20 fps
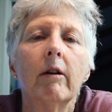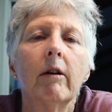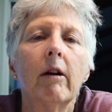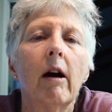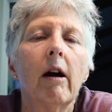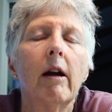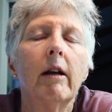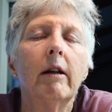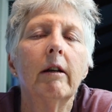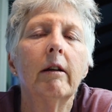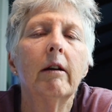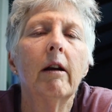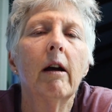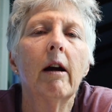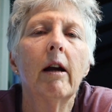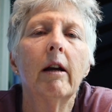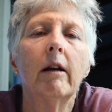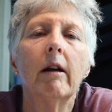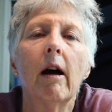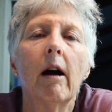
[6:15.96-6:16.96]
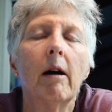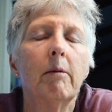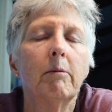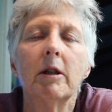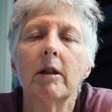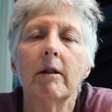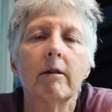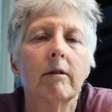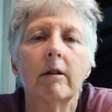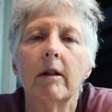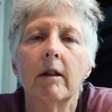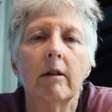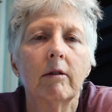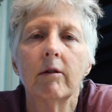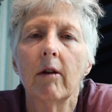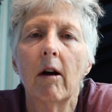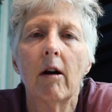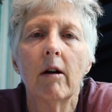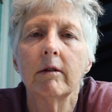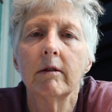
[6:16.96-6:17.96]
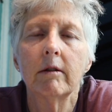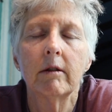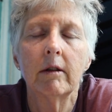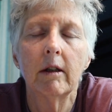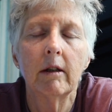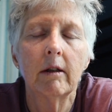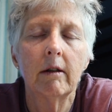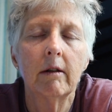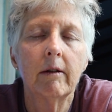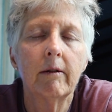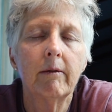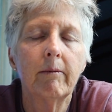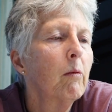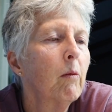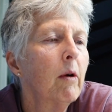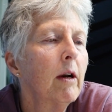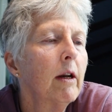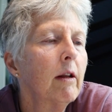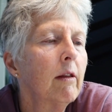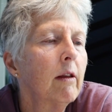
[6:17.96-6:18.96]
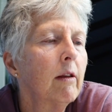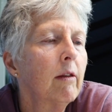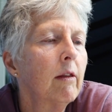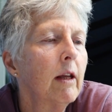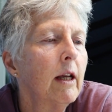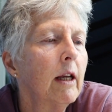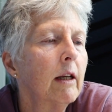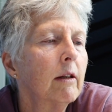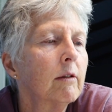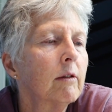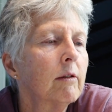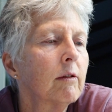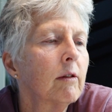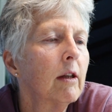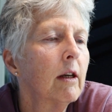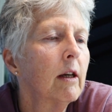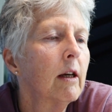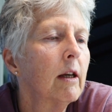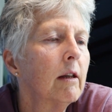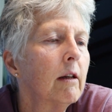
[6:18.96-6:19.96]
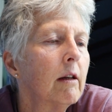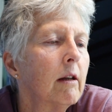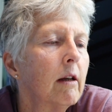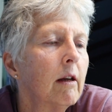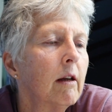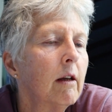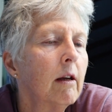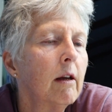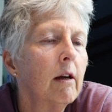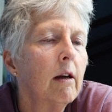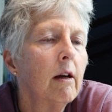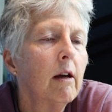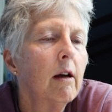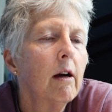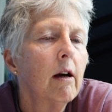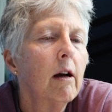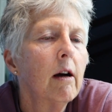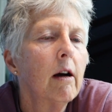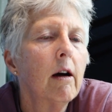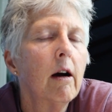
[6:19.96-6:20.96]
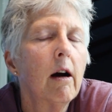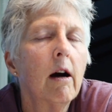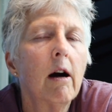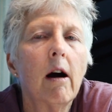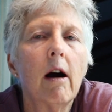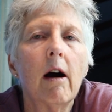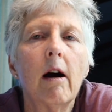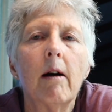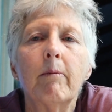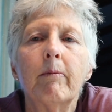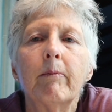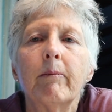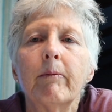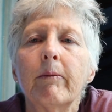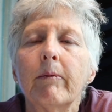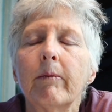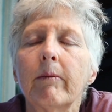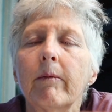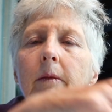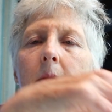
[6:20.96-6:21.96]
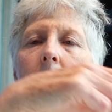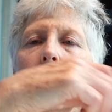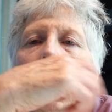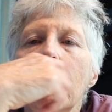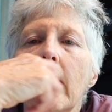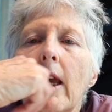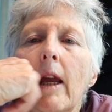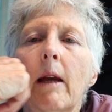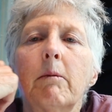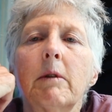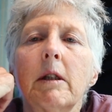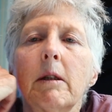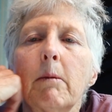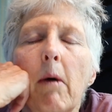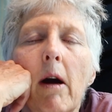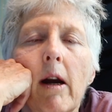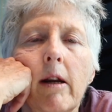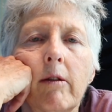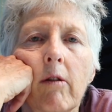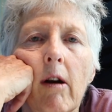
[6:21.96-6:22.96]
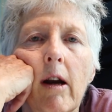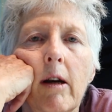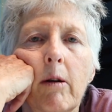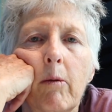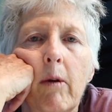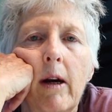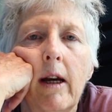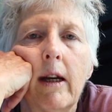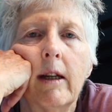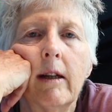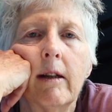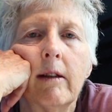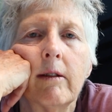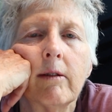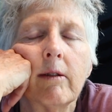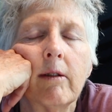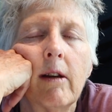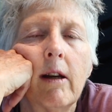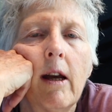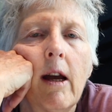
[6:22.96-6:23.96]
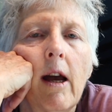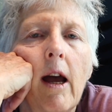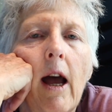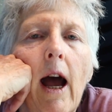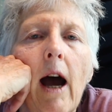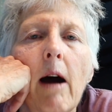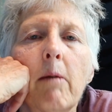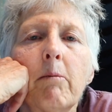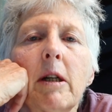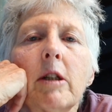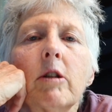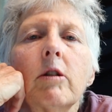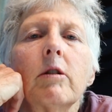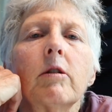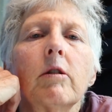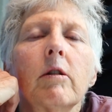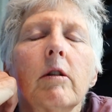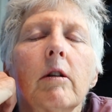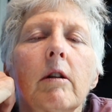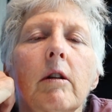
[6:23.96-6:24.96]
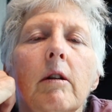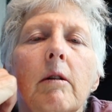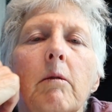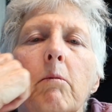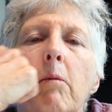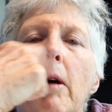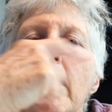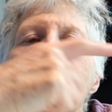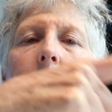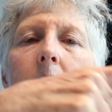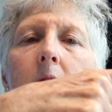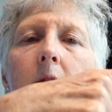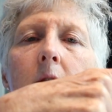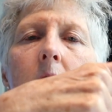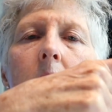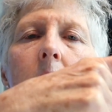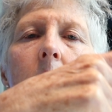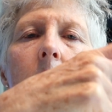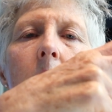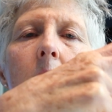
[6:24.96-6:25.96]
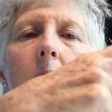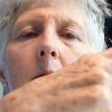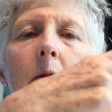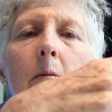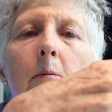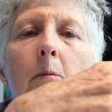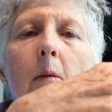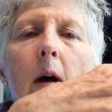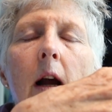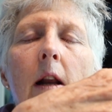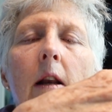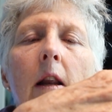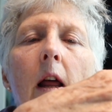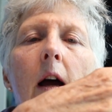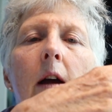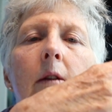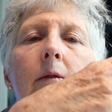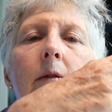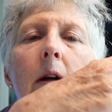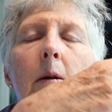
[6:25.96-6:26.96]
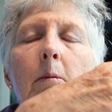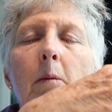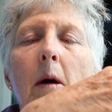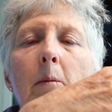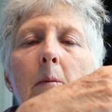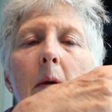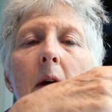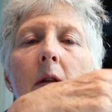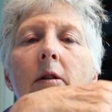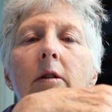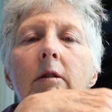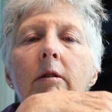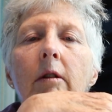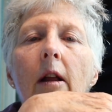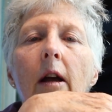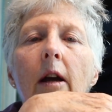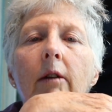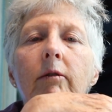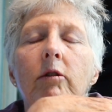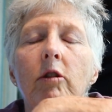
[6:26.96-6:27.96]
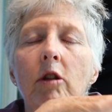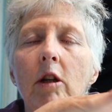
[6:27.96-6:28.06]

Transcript: or 9 at night i'm just exhausted one of the things that um, came to mind right away is how much my sister my life and my mother's life